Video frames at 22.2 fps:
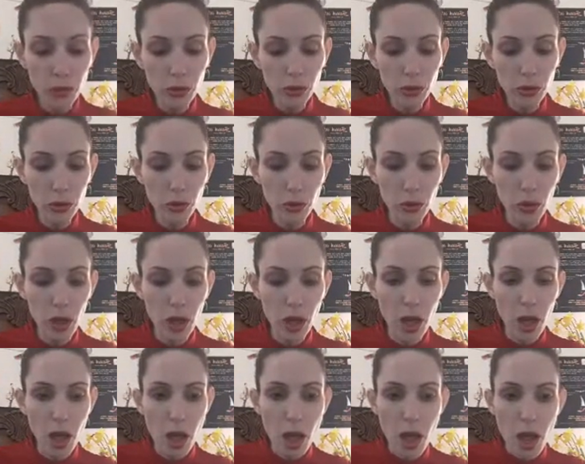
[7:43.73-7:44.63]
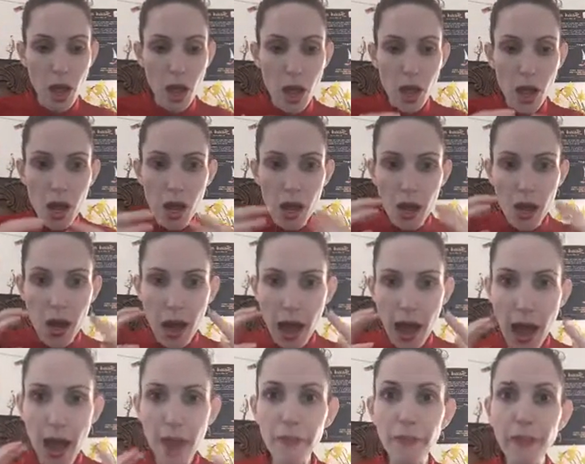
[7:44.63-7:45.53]
to
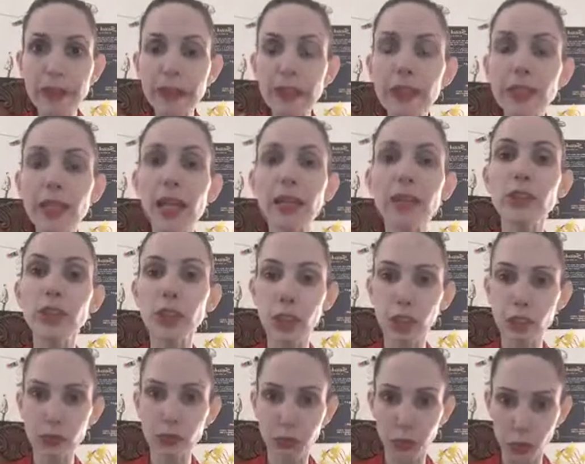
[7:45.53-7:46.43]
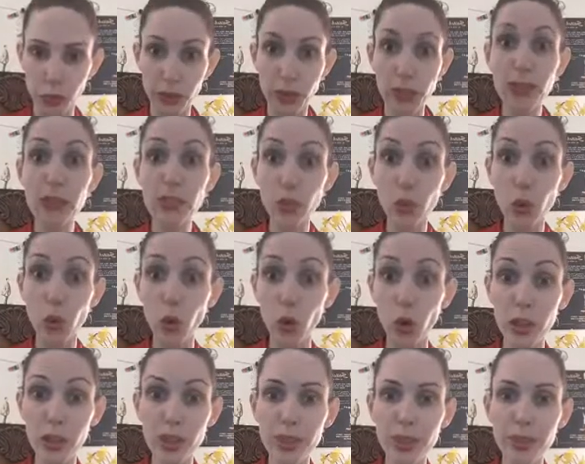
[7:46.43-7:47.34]
have intention for this
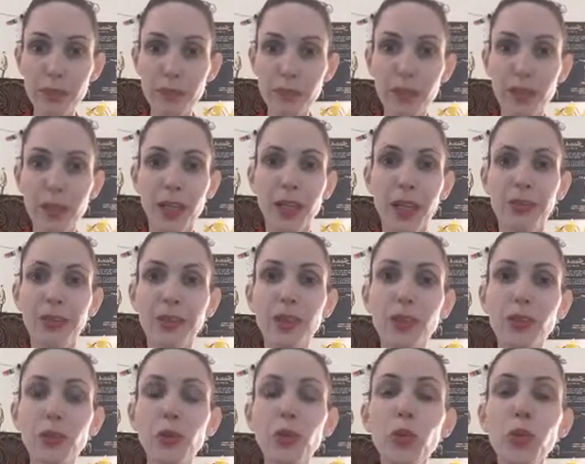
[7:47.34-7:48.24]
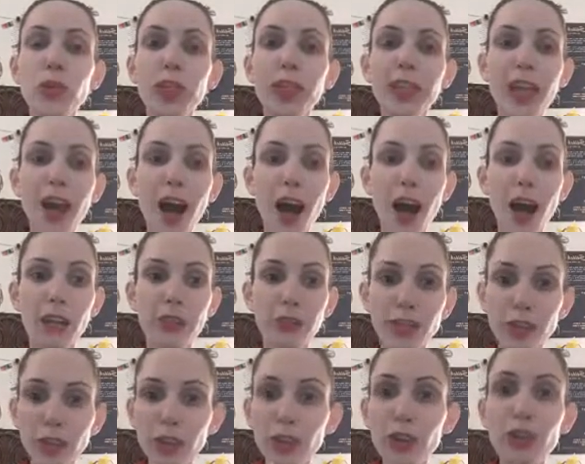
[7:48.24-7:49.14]
course that
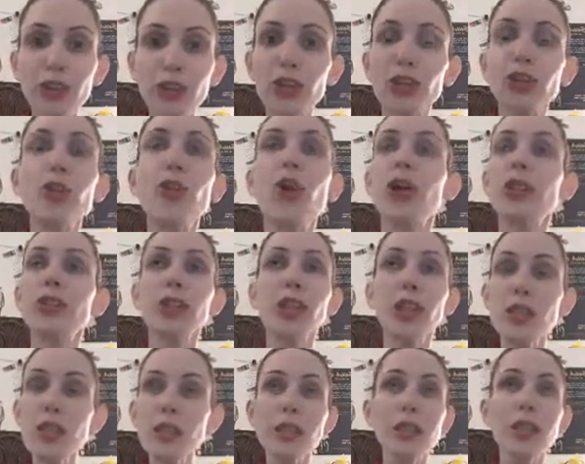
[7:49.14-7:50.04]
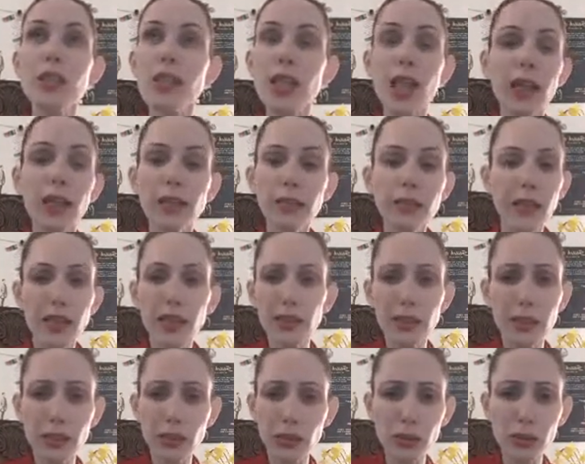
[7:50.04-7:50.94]
you are just tell
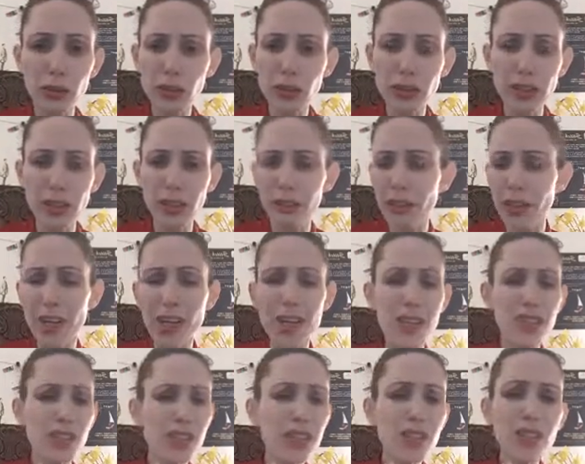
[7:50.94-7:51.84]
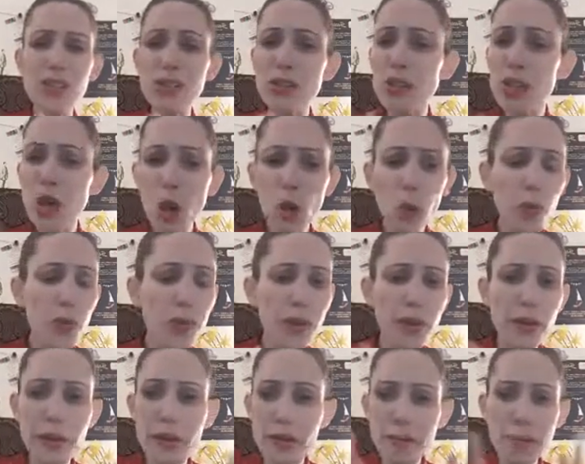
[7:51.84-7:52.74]
to yourself, there's
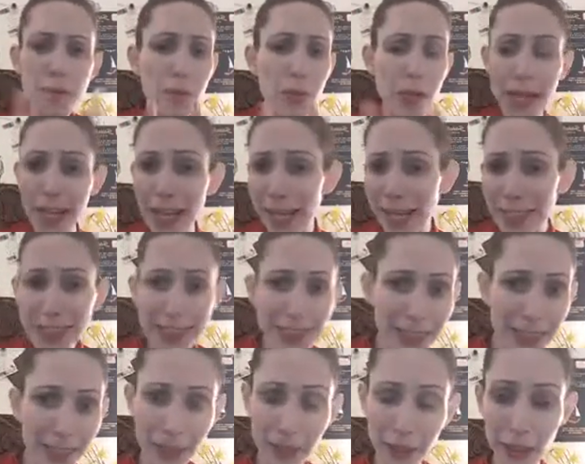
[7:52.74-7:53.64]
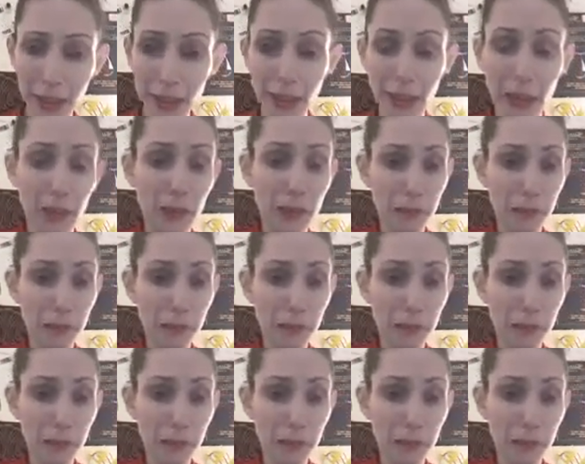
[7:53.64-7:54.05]
no place here